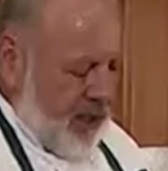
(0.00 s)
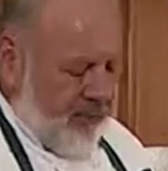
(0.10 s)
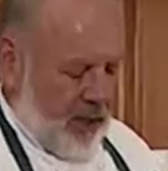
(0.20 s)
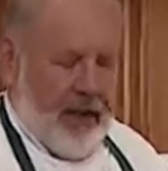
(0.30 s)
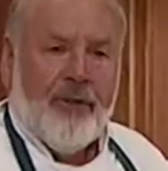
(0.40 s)
kind of
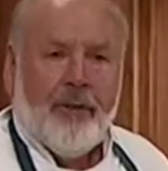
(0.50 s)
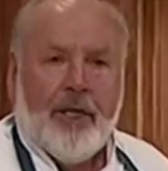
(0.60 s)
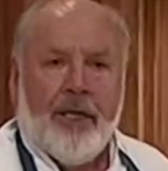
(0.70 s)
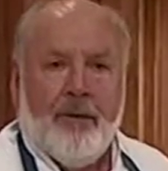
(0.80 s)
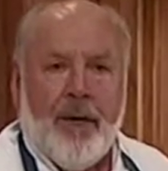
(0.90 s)
a leathery
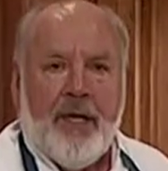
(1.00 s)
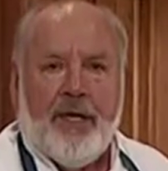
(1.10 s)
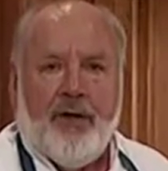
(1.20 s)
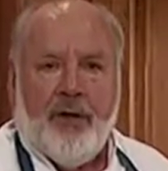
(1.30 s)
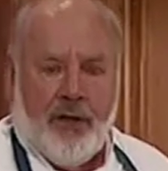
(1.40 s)
little peel,
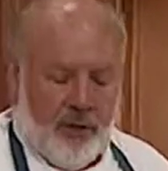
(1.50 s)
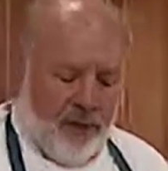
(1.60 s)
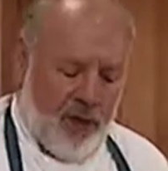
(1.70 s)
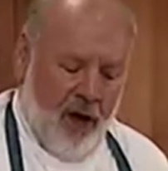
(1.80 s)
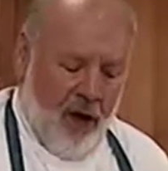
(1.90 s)
and you can
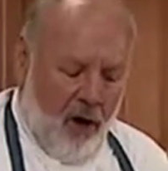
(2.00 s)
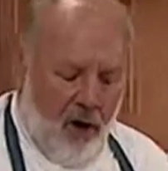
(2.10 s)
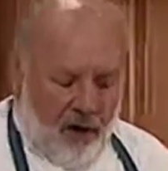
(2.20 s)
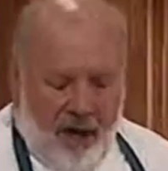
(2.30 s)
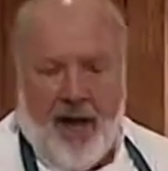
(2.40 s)
use
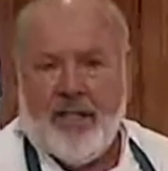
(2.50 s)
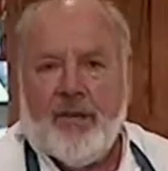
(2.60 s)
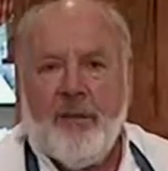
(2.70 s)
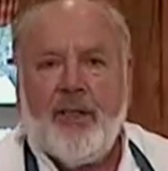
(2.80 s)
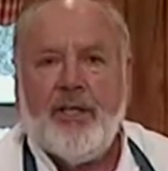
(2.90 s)
all kinds
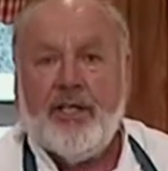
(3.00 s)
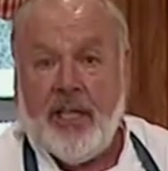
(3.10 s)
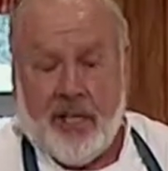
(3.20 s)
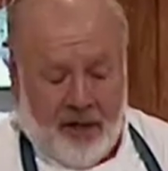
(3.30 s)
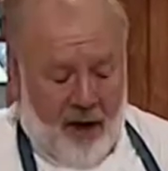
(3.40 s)
of methods to
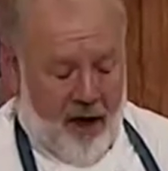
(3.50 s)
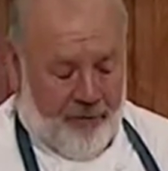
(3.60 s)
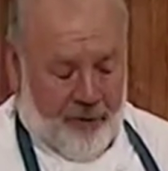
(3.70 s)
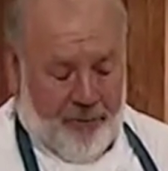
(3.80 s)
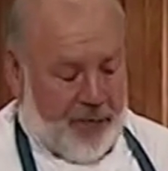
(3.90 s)
get it off,
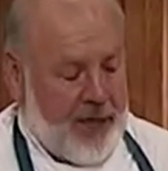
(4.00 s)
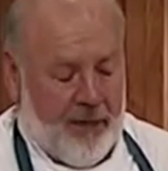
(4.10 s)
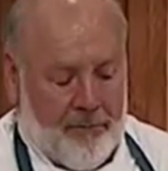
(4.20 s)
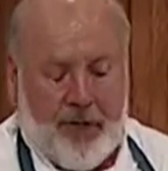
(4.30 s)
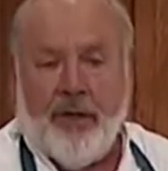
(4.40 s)
a potato
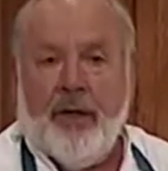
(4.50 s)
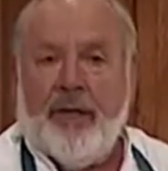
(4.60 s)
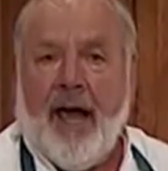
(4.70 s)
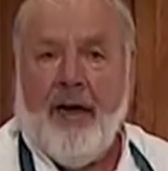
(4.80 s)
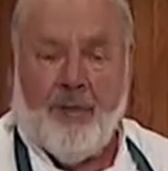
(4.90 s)
peeler, a
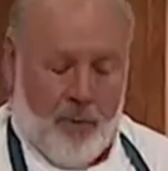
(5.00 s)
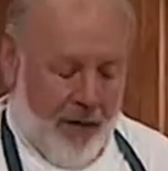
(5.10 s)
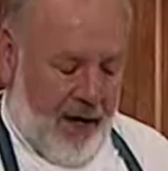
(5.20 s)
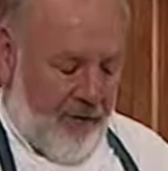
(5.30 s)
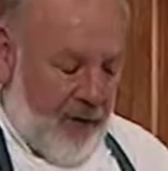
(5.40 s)
knife, or
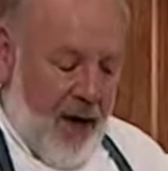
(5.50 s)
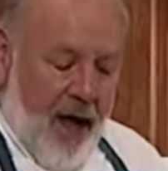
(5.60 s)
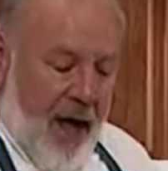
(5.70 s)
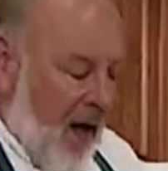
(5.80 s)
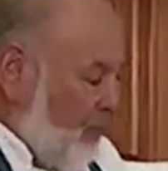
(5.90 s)
whatever.
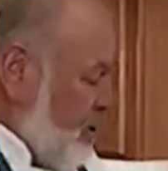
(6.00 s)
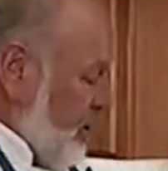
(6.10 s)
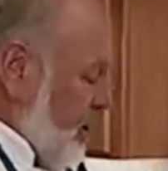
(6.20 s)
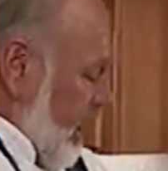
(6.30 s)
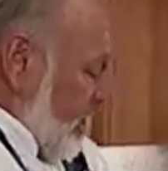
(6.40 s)
I'm just
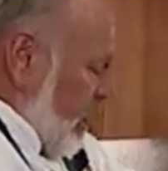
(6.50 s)
going to take